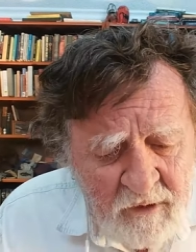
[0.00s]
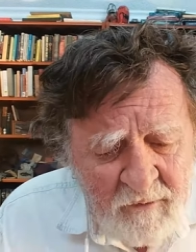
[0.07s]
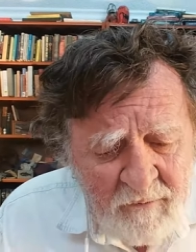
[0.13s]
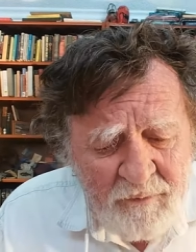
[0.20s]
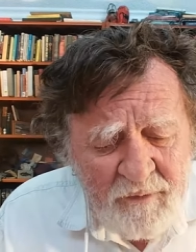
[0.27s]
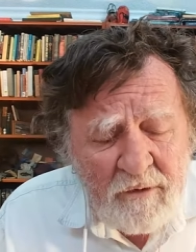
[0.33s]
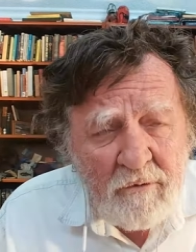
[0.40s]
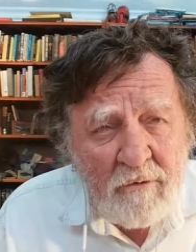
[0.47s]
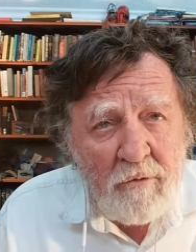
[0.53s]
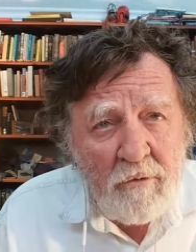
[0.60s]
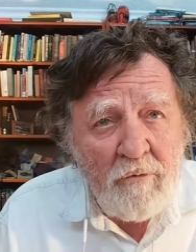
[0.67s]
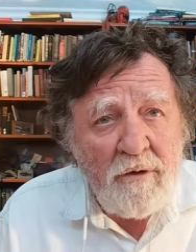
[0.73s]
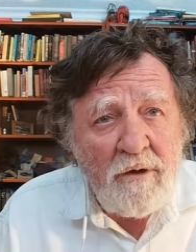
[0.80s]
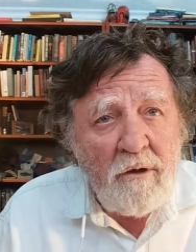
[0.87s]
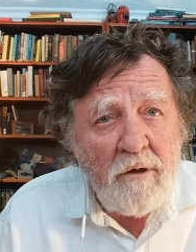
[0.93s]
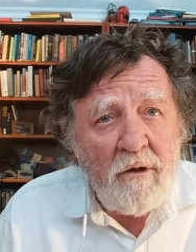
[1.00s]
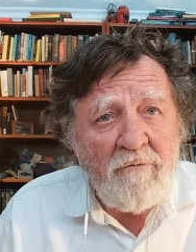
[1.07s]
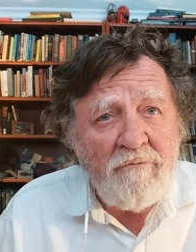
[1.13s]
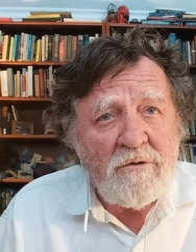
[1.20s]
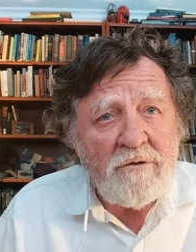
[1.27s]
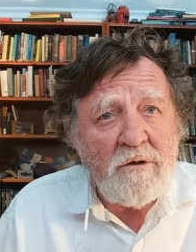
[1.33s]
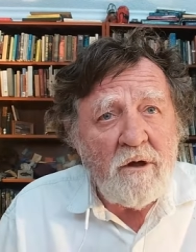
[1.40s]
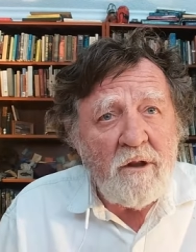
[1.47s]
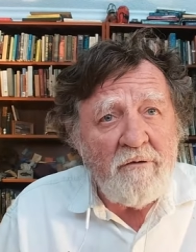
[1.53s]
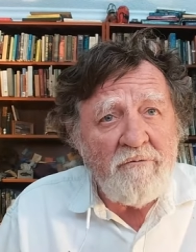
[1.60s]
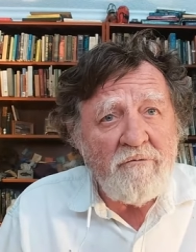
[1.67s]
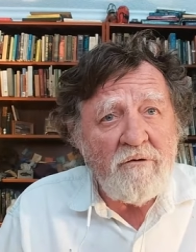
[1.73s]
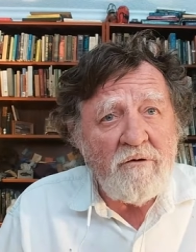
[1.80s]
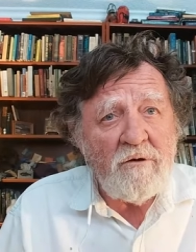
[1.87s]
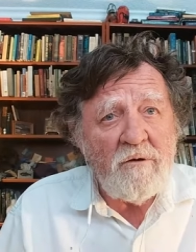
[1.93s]
until only love is
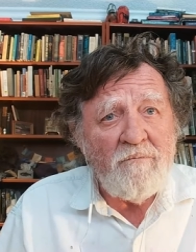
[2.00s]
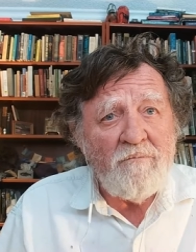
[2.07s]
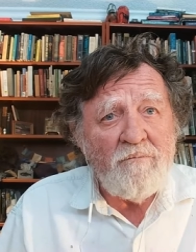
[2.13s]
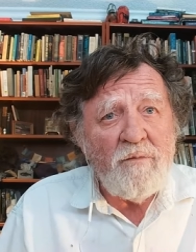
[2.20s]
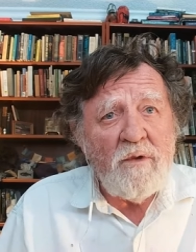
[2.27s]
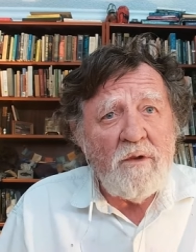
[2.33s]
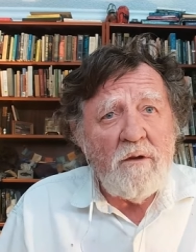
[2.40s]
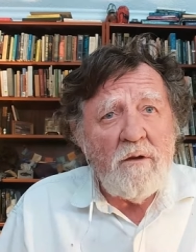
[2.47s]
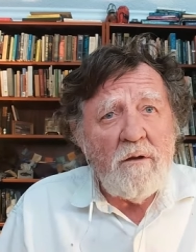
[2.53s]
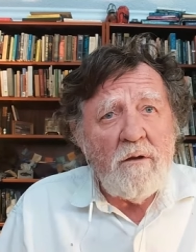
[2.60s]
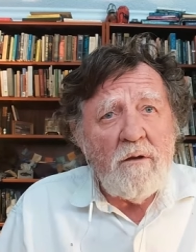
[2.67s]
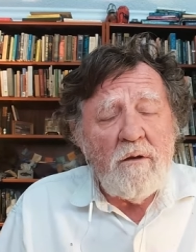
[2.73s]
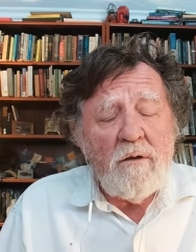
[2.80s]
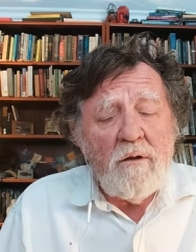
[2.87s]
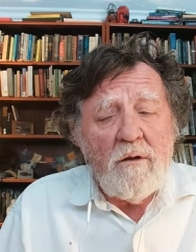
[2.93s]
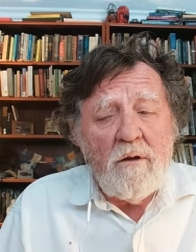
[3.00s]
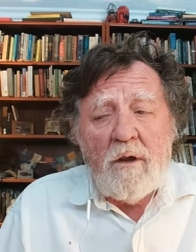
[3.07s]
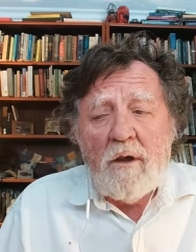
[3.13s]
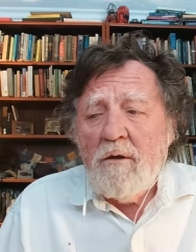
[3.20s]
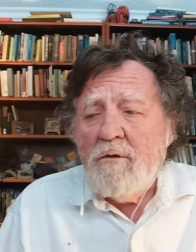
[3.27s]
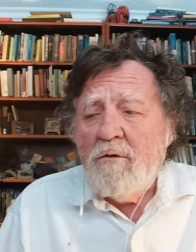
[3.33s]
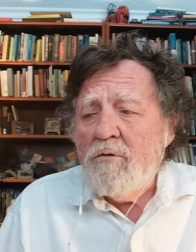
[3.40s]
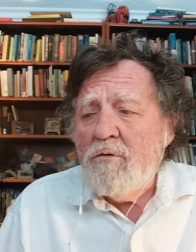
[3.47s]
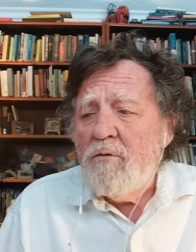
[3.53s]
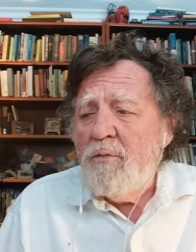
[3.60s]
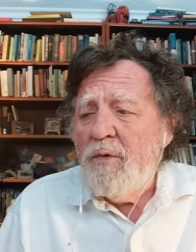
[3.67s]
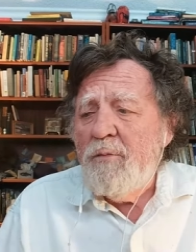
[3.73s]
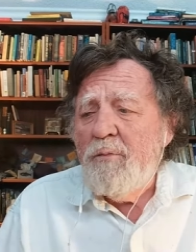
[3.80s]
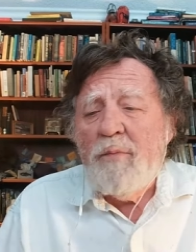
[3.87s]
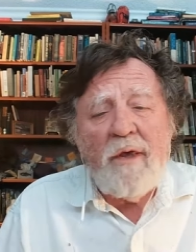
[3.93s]
left. And to be
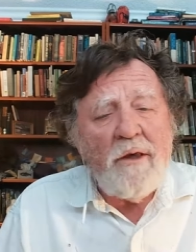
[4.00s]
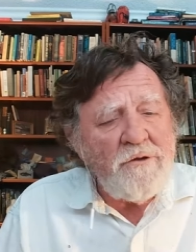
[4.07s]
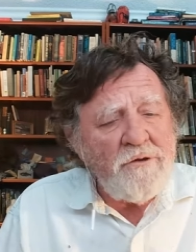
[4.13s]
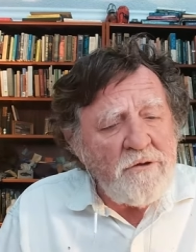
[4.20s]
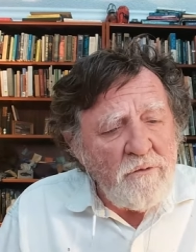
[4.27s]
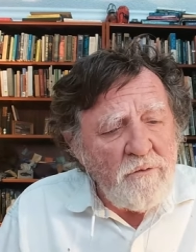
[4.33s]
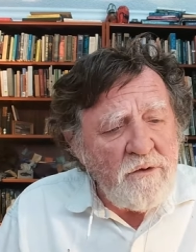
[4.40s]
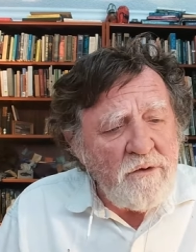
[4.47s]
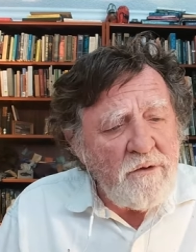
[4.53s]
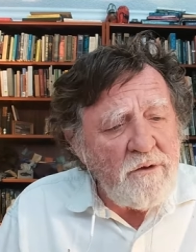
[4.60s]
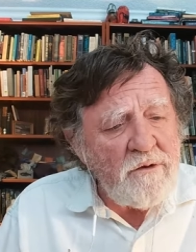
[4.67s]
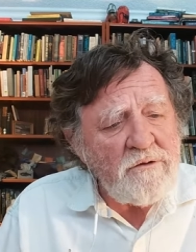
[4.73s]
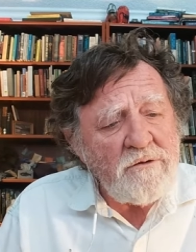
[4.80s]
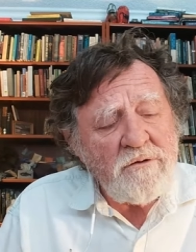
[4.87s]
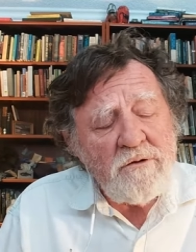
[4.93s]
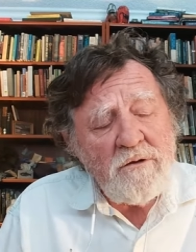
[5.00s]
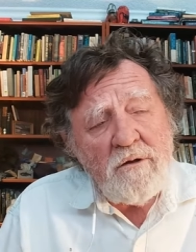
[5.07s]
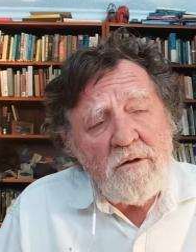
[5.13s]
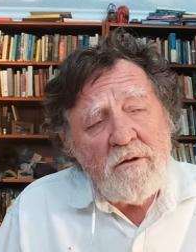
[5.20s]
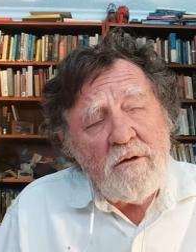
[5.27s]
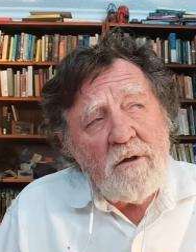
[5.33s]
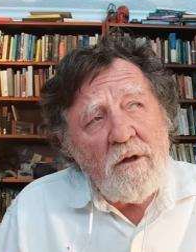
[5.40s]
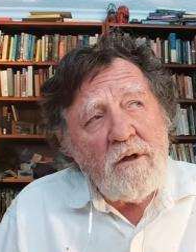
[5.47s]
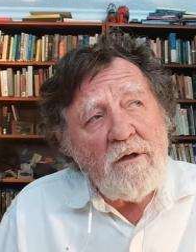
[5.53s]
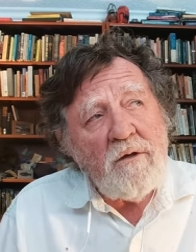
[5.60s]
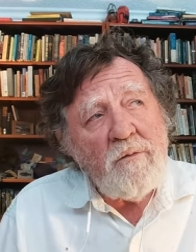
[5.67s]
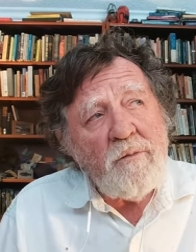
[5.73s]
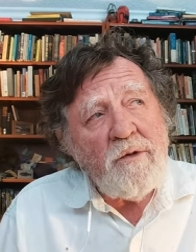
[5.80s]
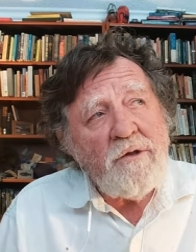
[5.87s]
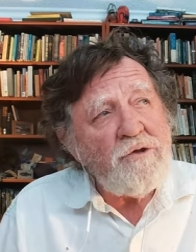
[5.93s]
patient with this, and to
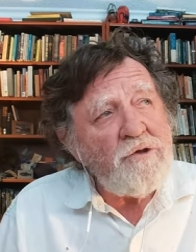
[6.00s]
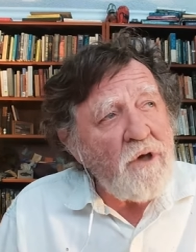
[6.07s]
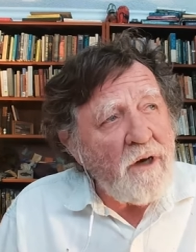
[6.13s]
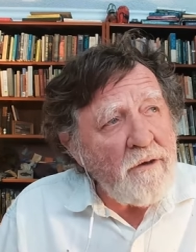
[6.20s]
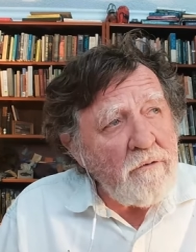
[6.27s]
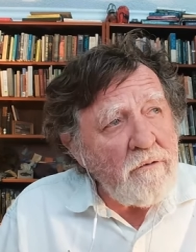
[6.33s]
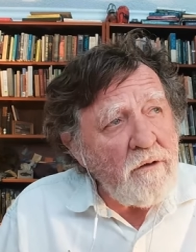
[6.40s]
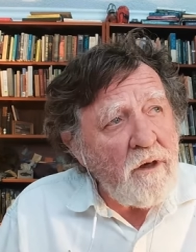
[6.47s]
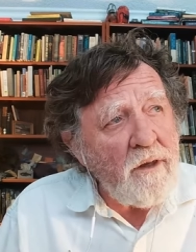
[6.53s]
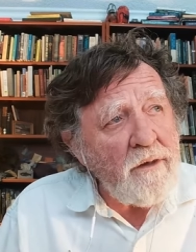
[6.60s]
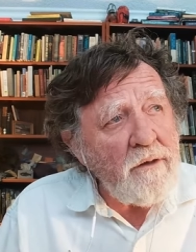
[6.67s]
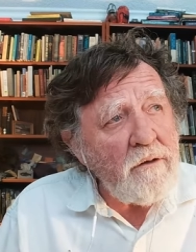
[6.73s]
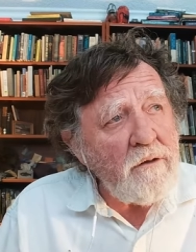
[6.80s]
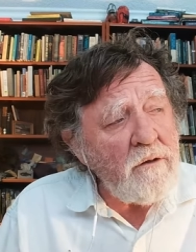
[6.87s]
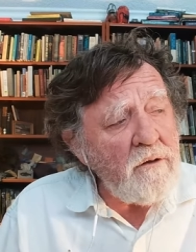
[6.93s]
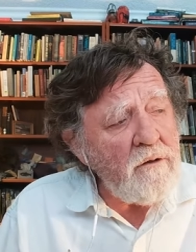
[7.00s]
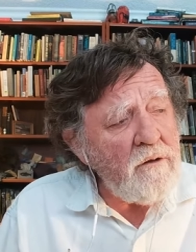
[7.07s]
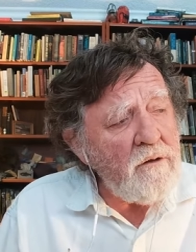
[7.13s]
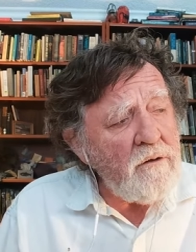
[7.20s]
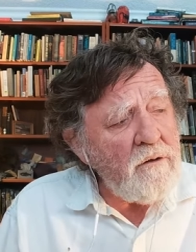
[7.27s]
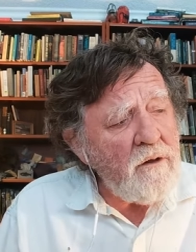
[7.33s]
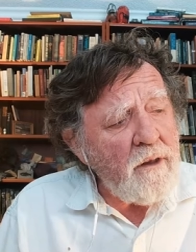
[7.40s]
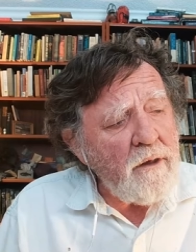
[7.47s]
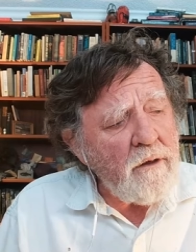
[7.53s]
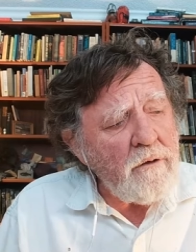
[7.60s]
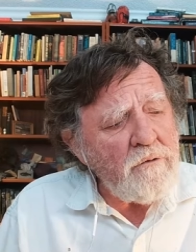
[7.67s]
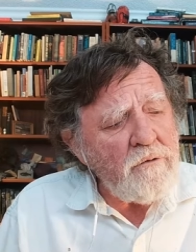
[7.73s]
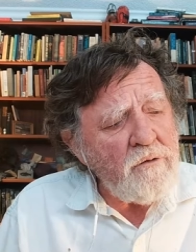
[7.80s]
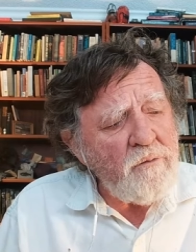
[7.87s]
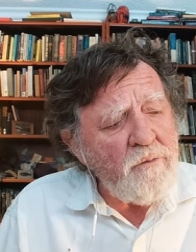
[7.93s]
be childlike, and
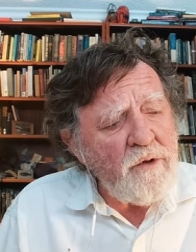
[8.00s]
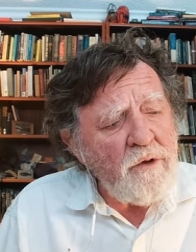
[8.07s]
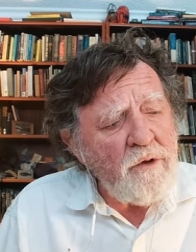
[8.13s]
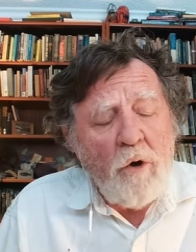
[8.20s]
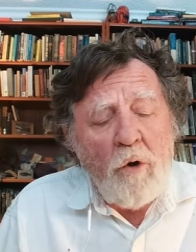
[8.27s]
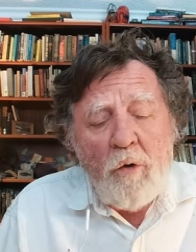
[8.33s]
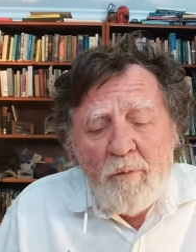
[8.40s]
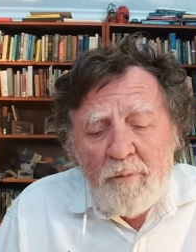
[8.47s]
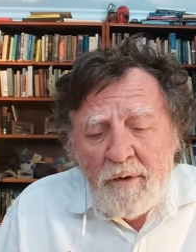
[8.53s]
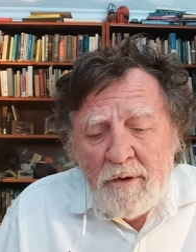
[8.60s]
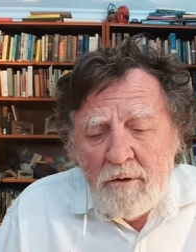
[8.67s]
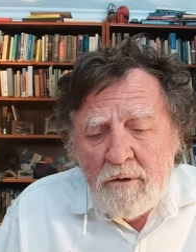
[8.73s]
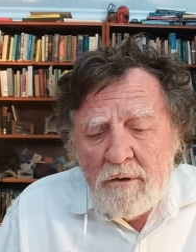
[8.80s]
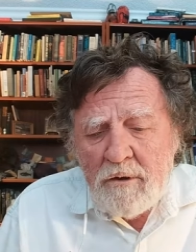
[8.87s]
to be open